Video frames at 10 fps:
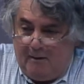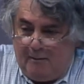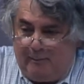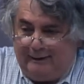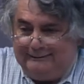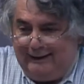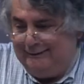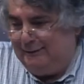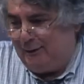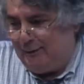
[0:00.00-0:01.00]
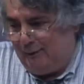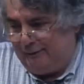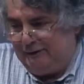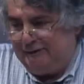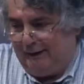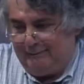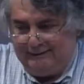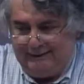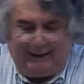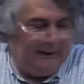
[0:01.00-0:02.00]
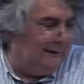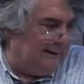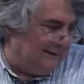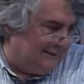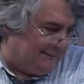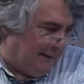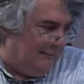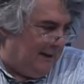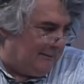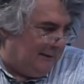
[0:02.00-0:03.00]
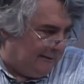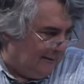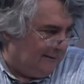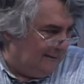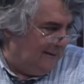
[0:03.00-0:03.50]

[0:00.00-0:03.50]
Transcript: but then the rule of the thumb at the end is payback period.